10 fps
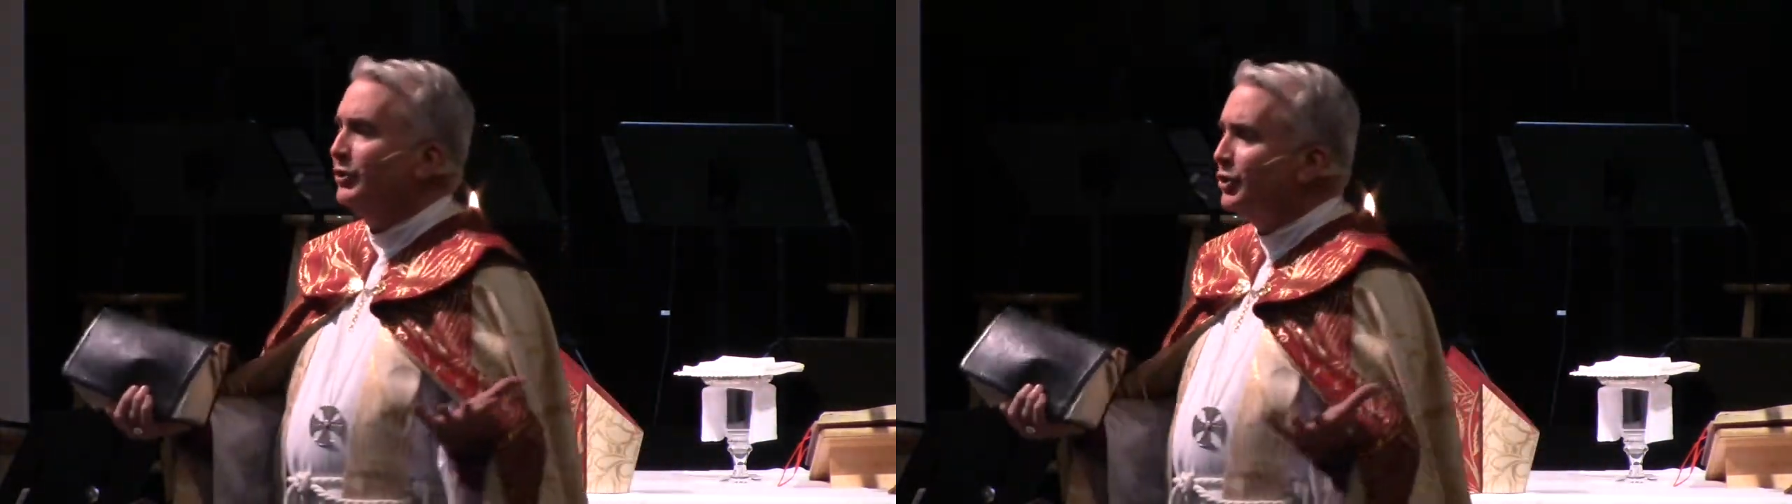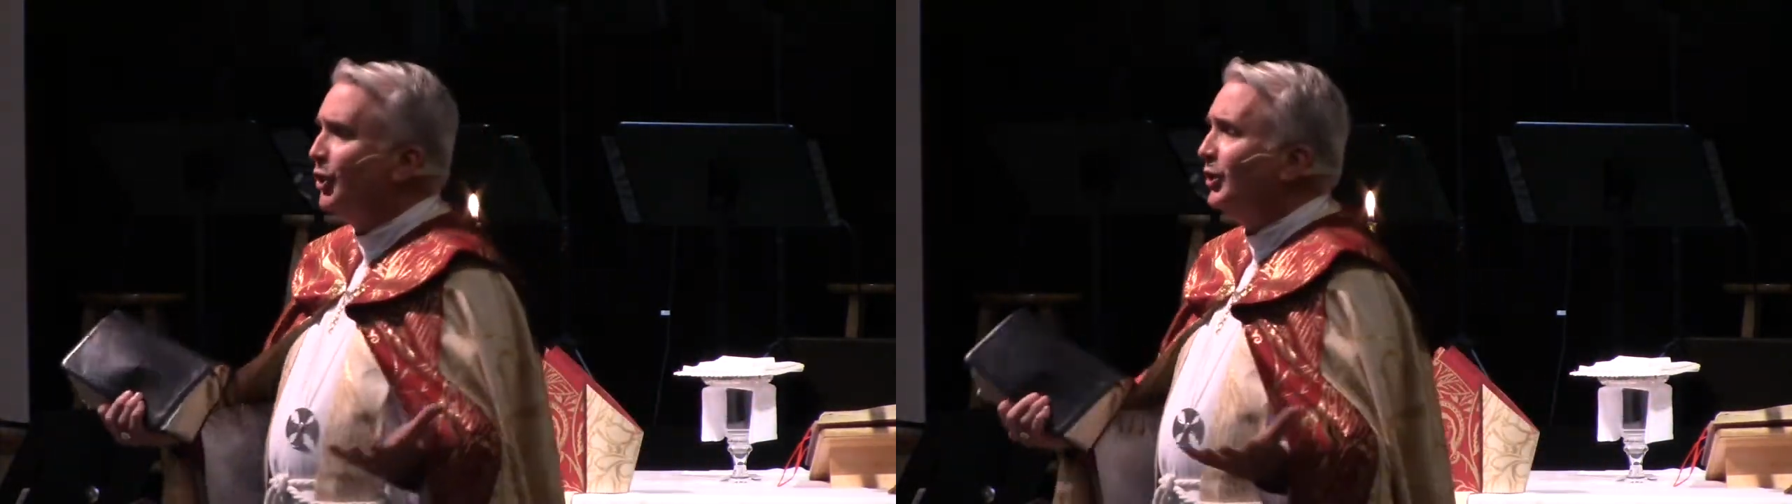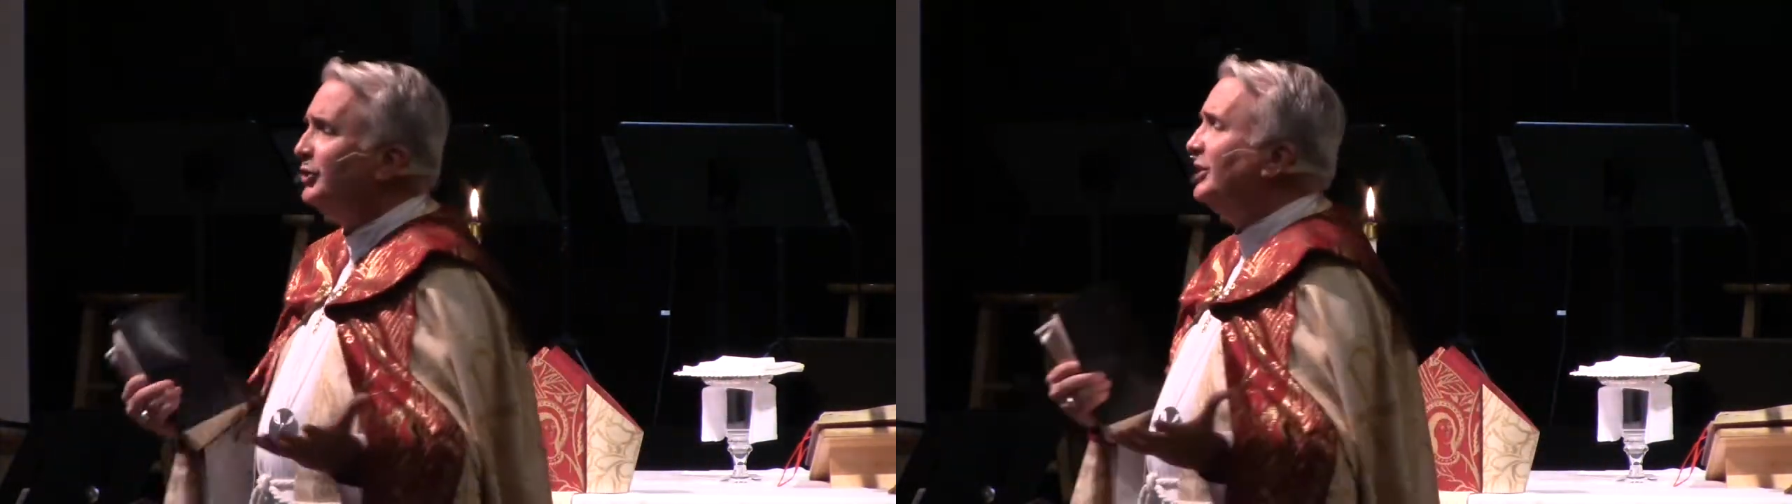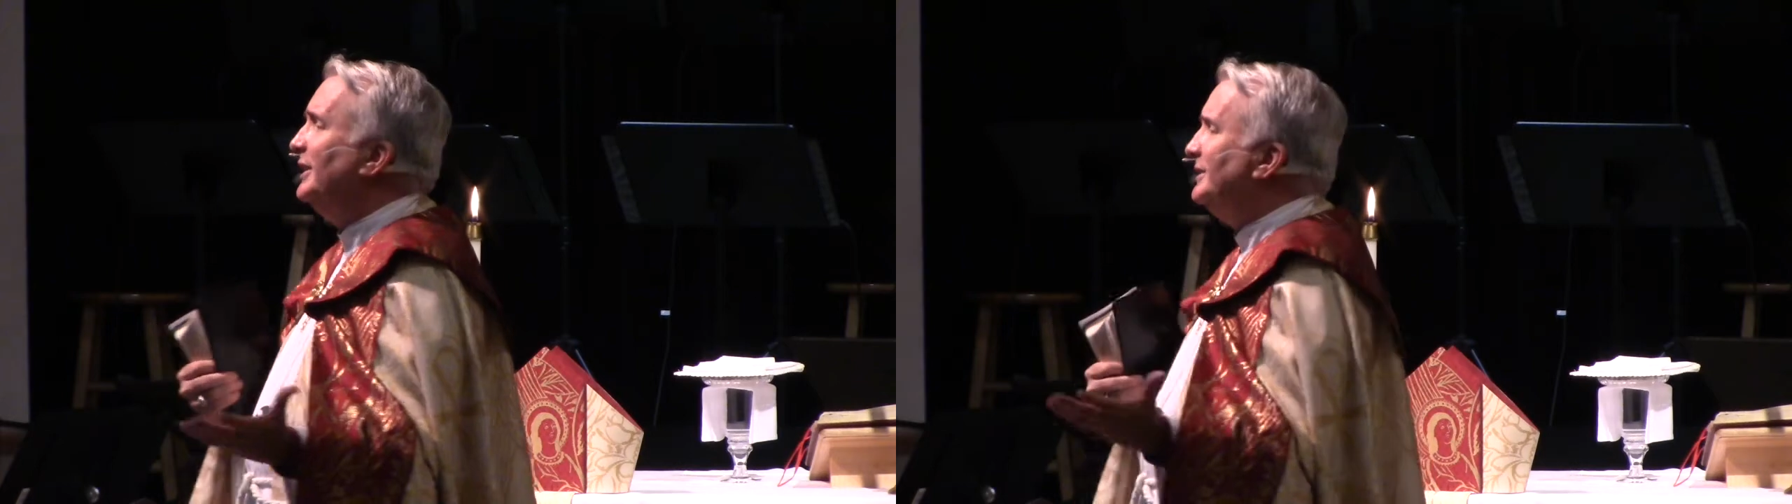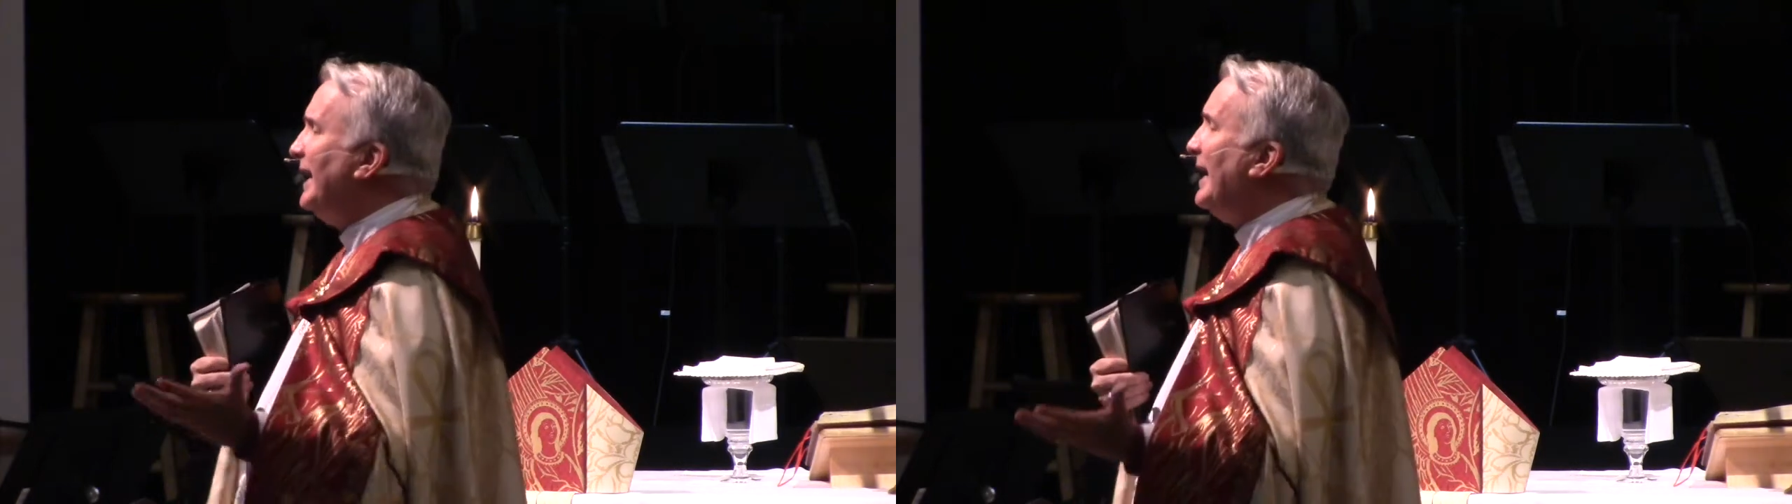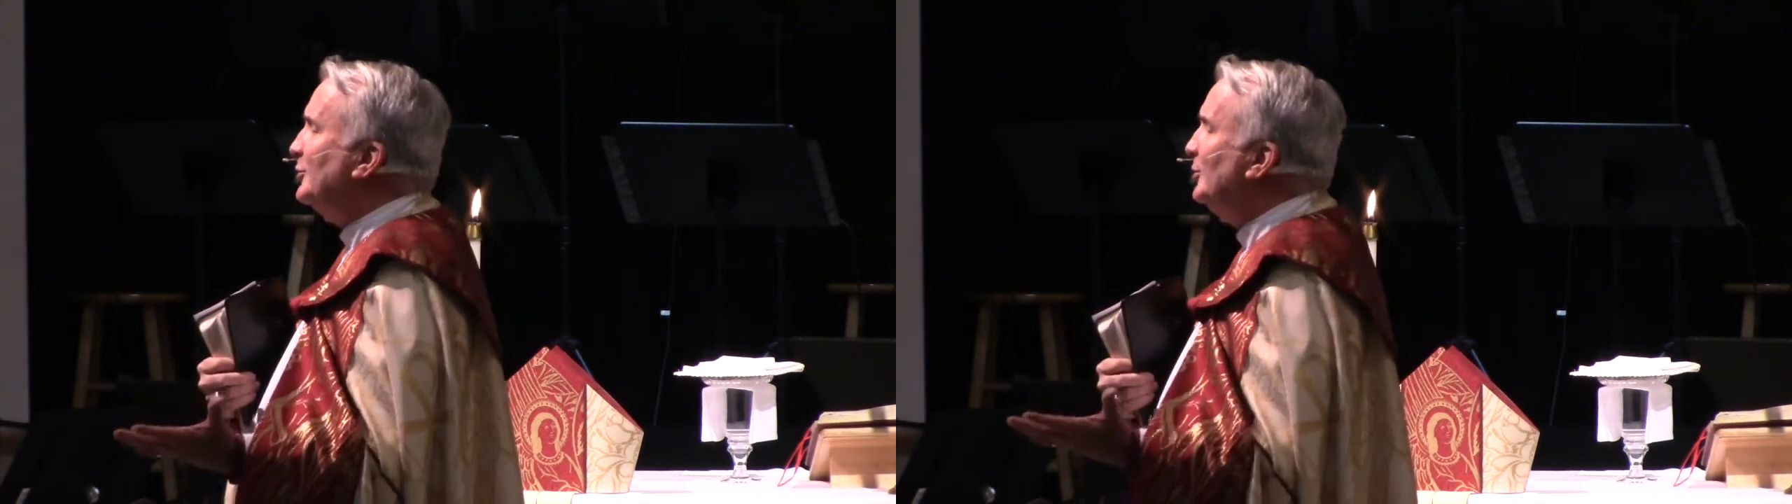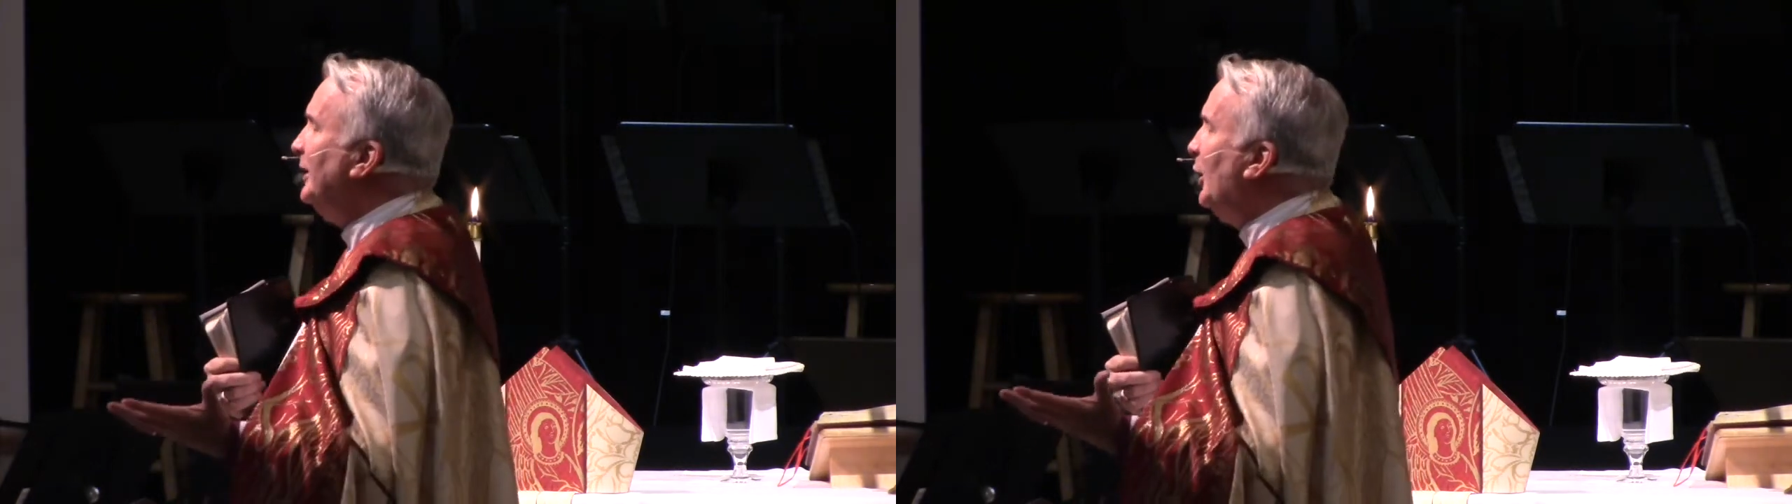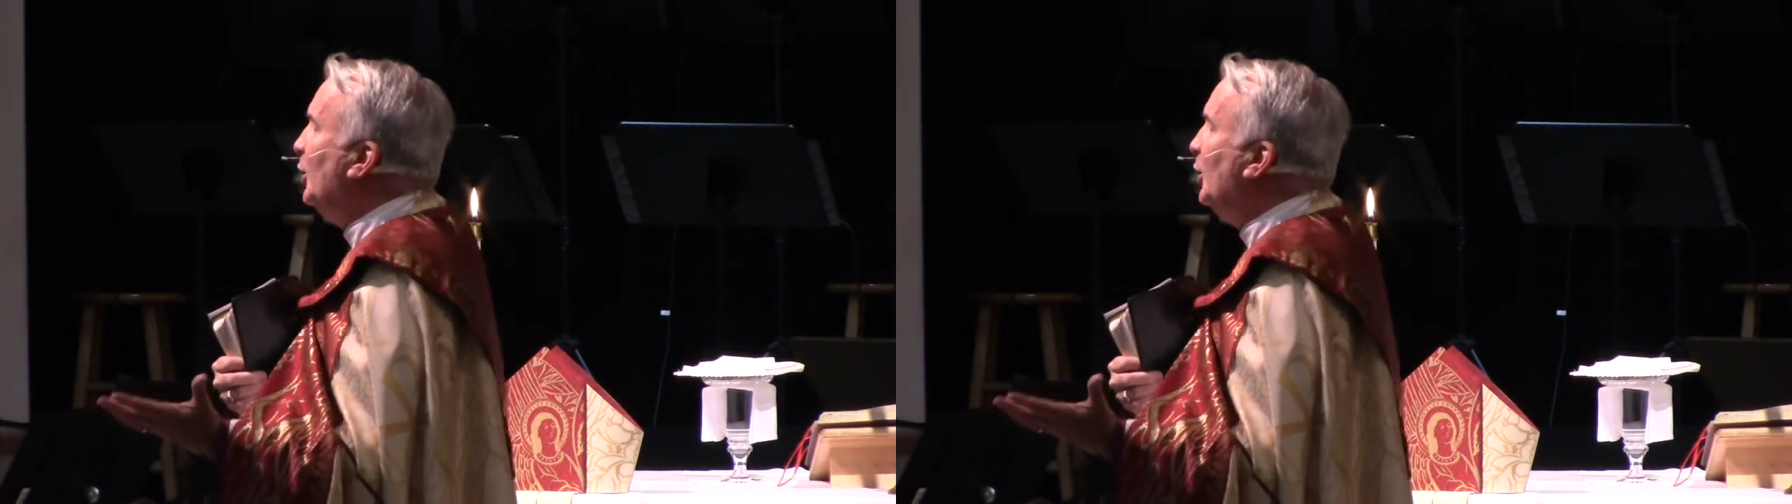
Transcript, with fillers: church that is actually